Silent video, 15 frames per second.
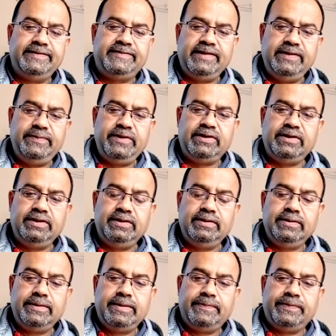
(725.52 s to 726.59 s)
In
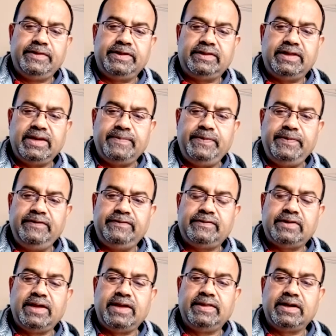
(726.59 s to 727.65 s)
CBT, the
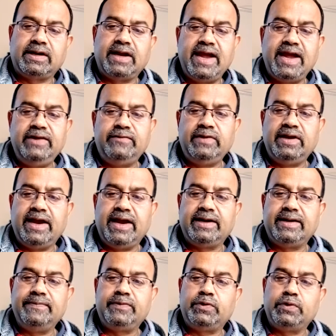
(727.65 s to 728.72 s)
therapist and the client will
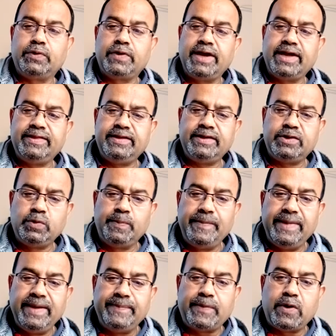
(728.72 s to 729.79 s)
attempt together to
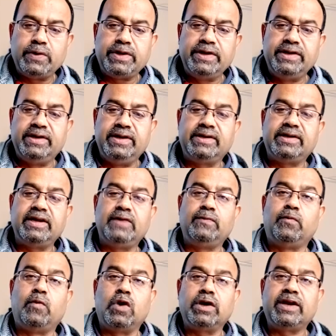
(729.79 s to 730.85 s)
map out in detail
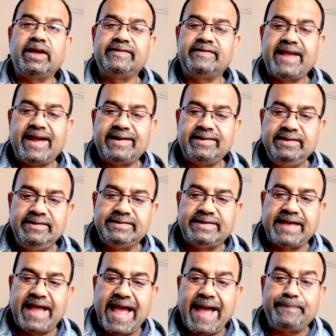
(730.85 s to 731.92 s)
what exactly is
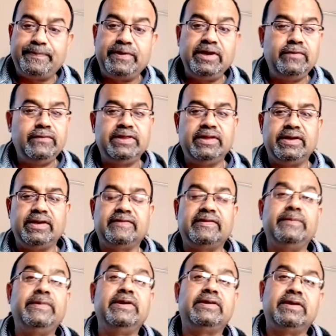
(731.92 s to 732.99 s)
happening within a
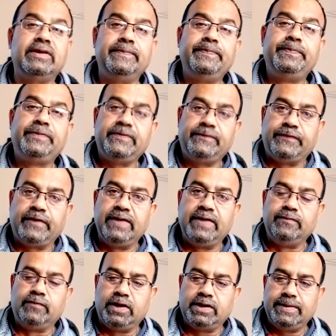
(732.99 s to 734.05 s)
CBT
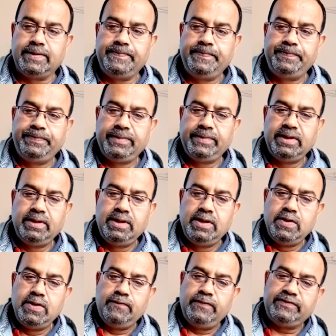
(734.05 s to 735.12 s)
framework,
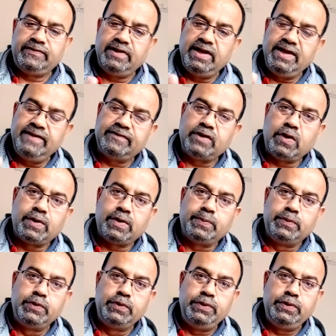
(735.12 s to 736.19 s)
which links our
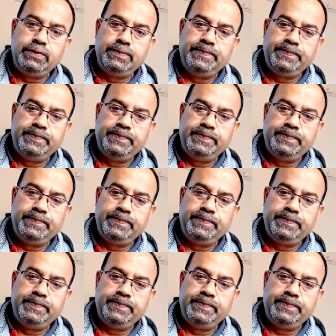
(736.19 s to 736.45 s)
mood,